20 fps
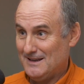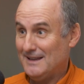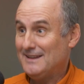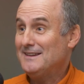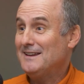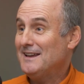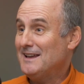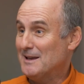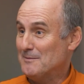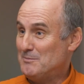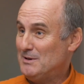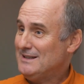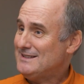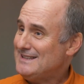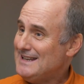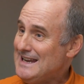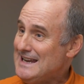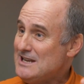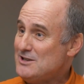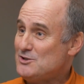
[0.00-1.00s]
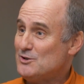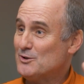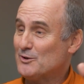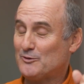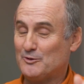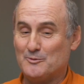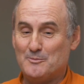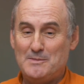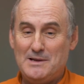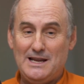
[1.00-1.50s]
Yeah, but it's easier
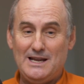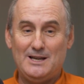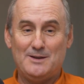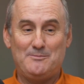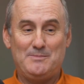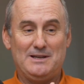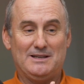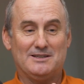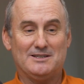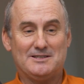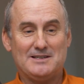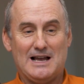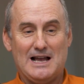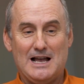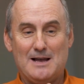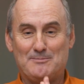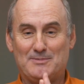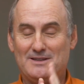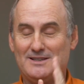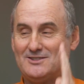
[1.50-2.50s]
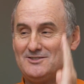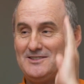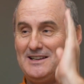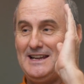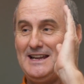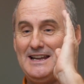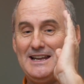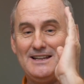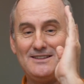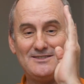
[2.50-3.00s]
for me to be at the top of the
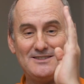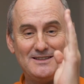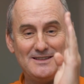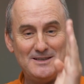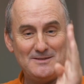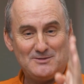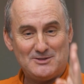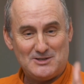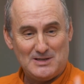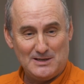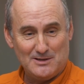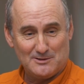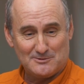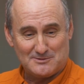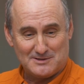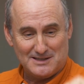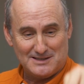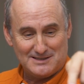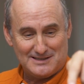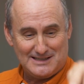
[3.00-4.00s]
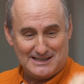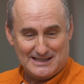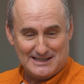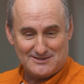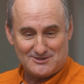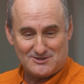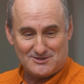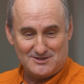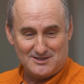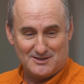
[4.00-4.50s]
stands and then tilt it to
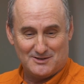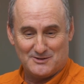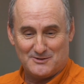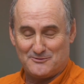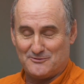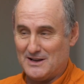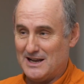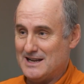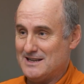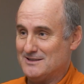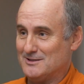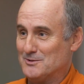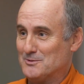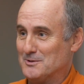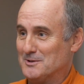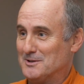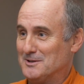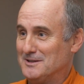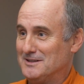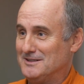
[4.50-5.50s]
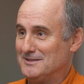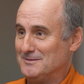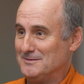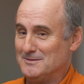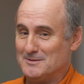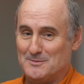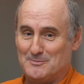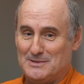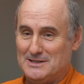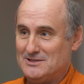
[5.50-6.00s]
catch, the fighting going on in
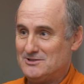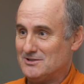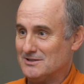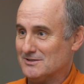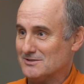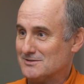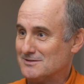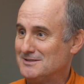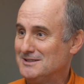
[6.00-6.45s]
the benches.